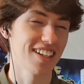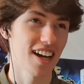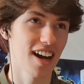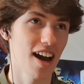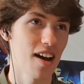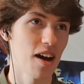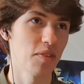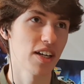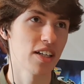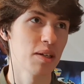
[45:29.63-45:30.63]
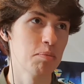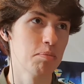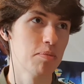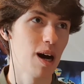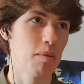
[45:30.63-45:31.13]
I went in
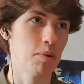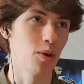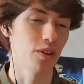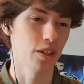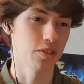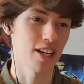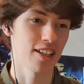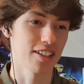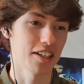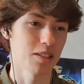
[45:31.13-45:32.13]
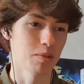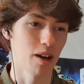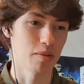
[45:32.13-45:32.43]
a boat and there was alligators about me,